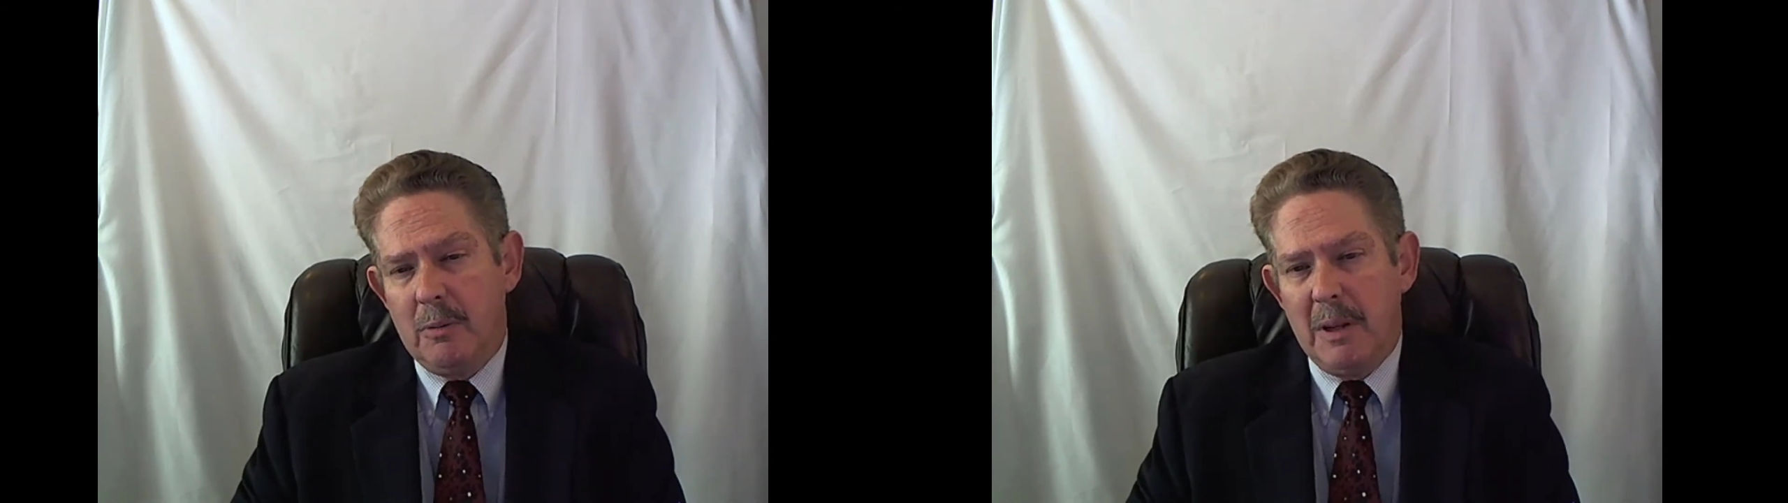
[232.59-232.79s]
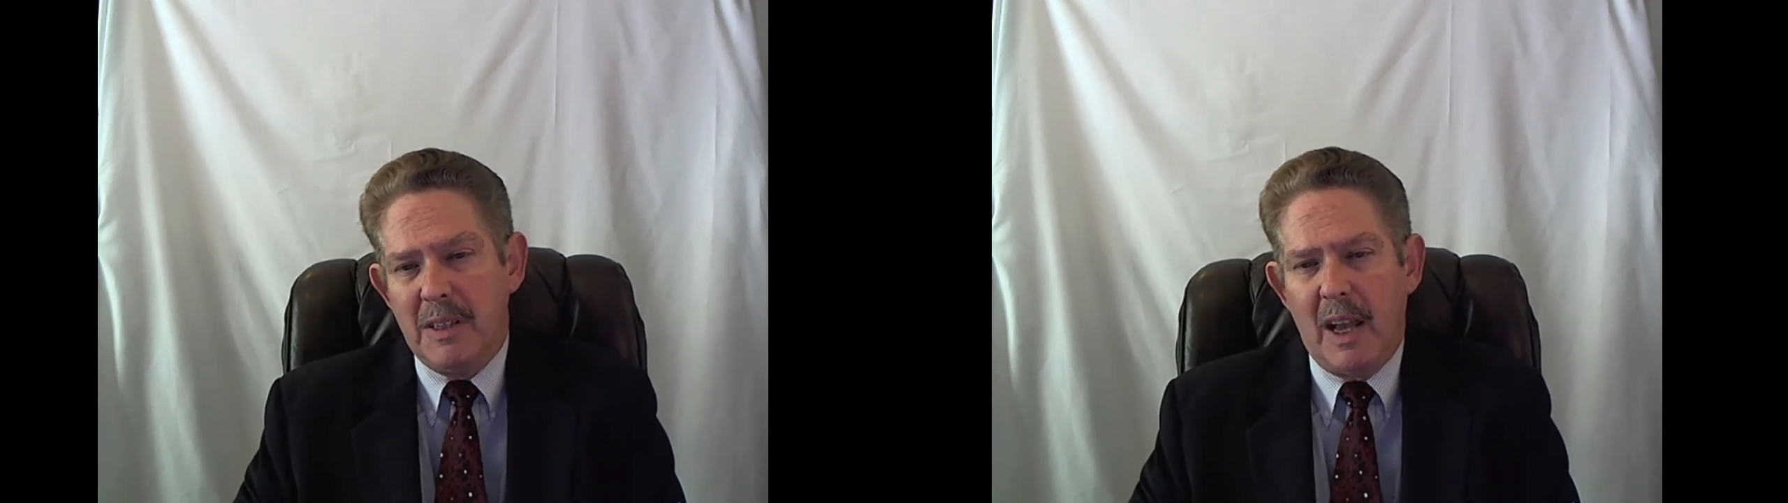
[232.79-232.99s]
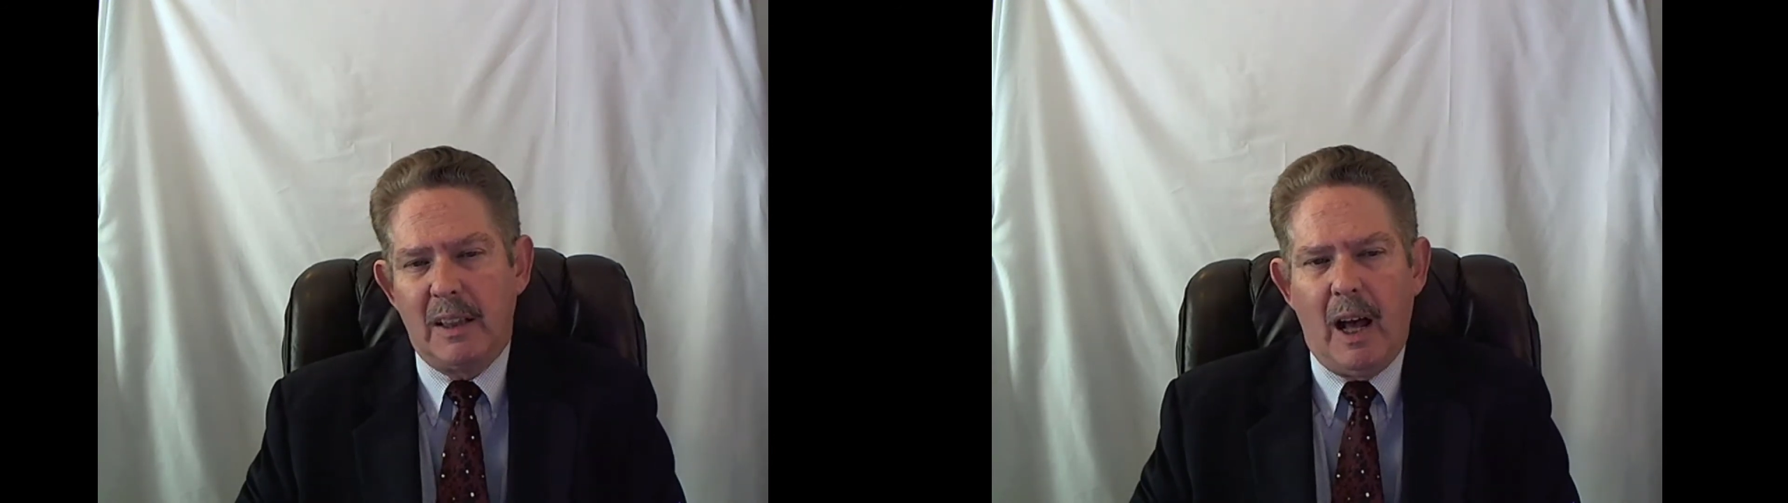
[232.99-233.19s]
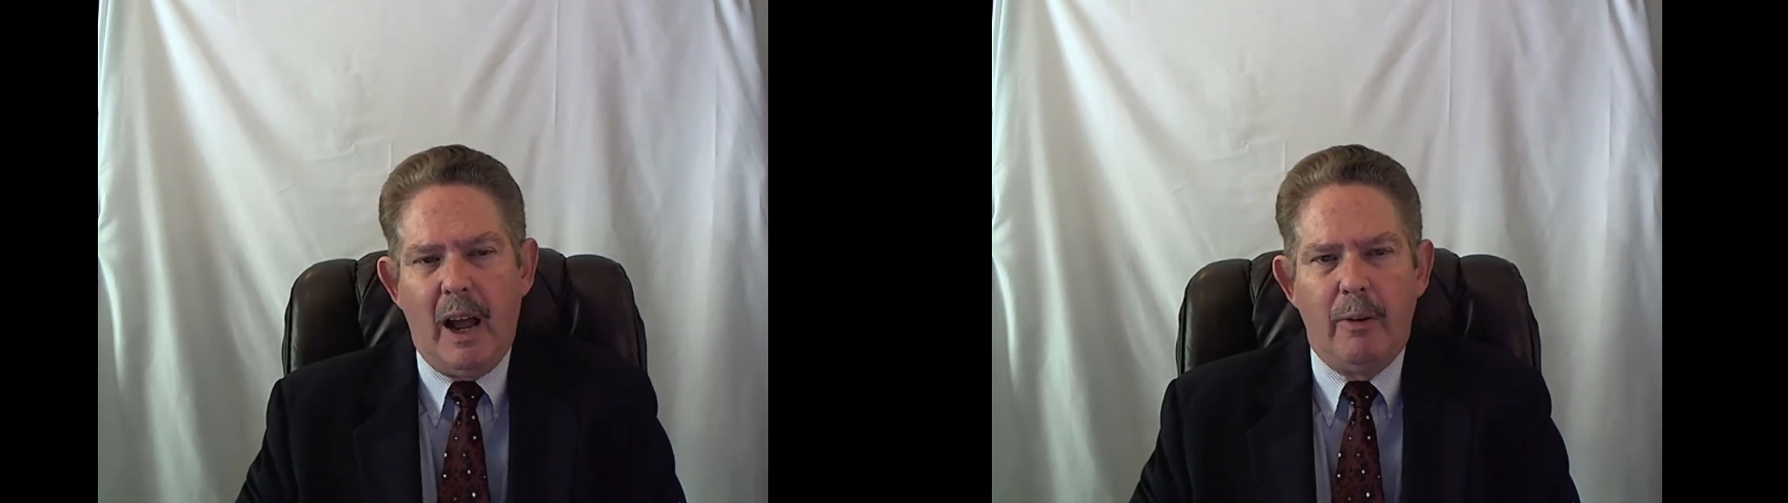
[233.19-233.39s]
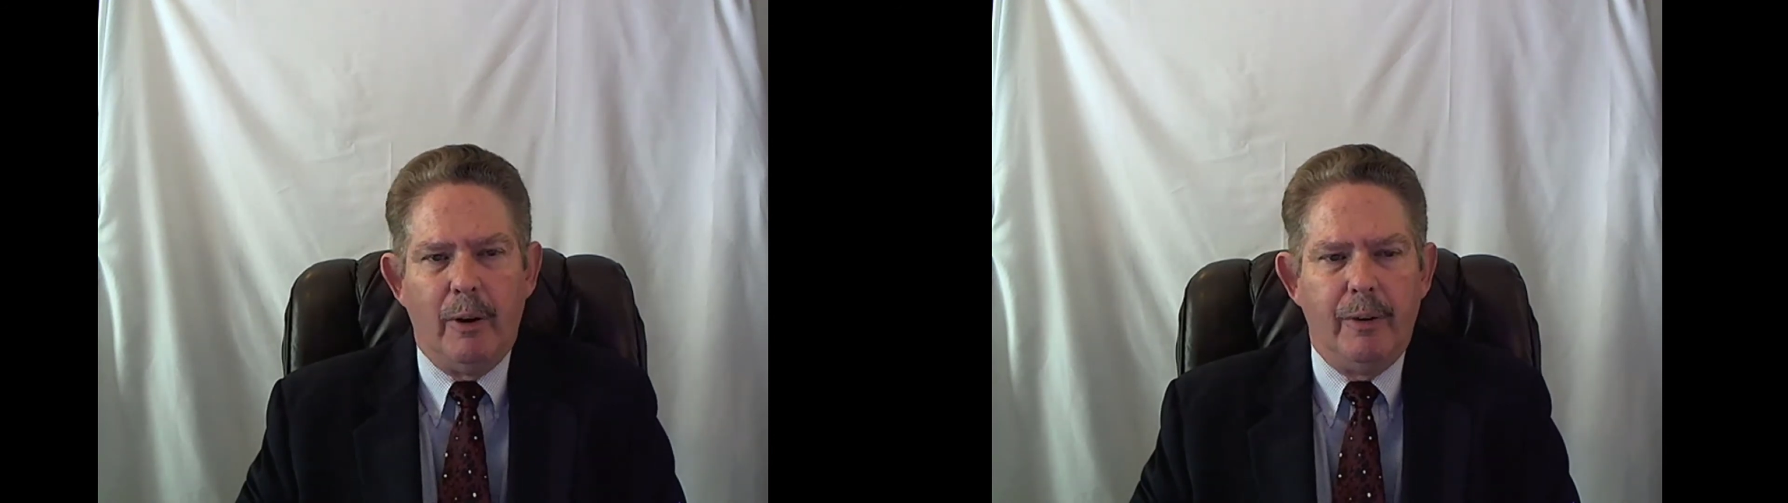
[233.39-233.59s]
would be take the
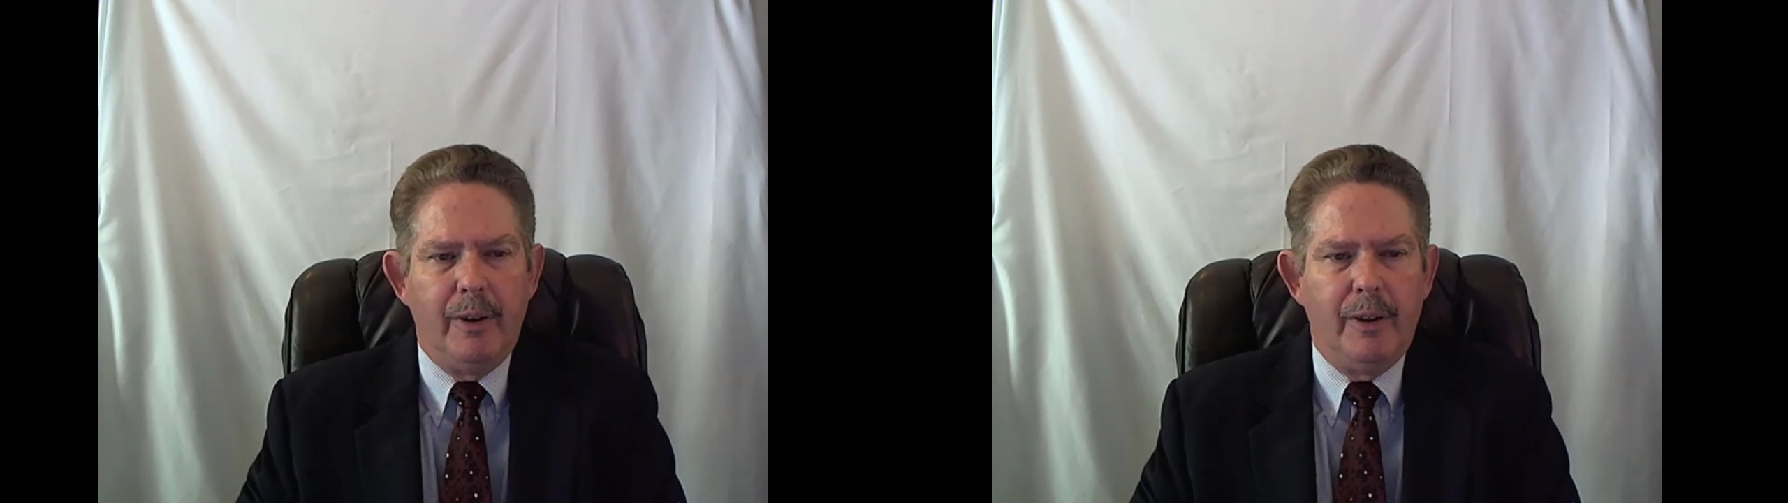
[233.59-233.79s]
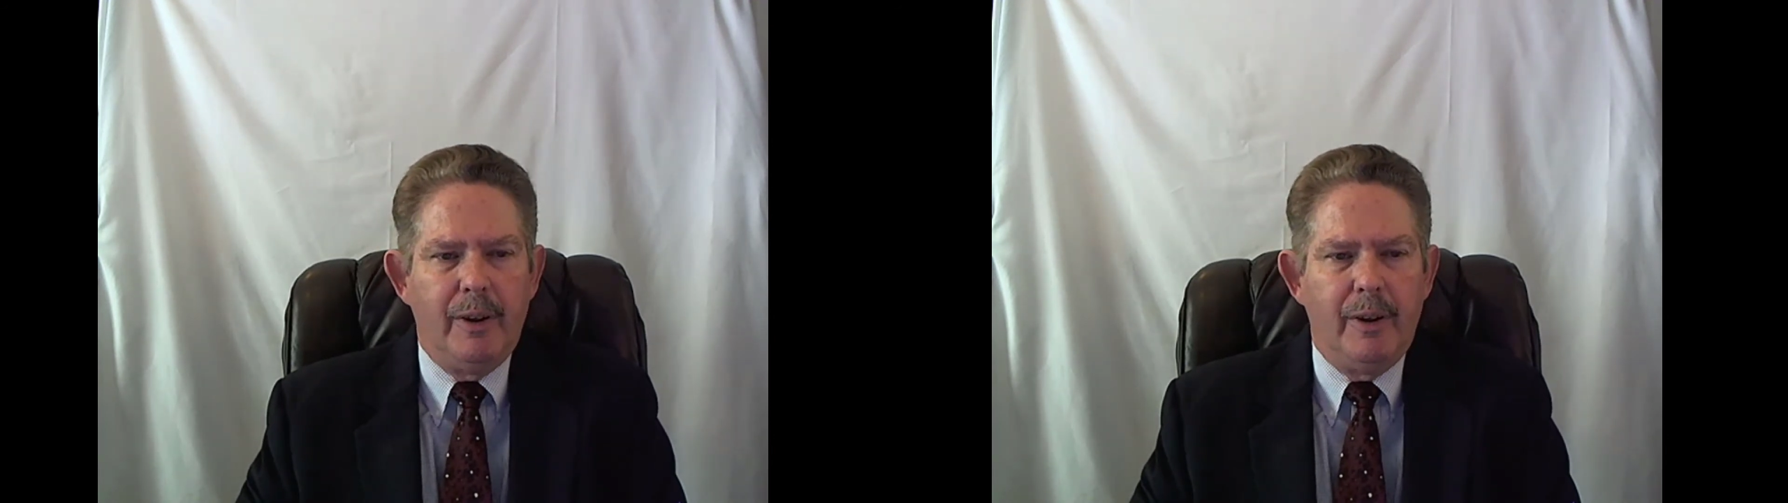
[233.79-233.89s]
high road.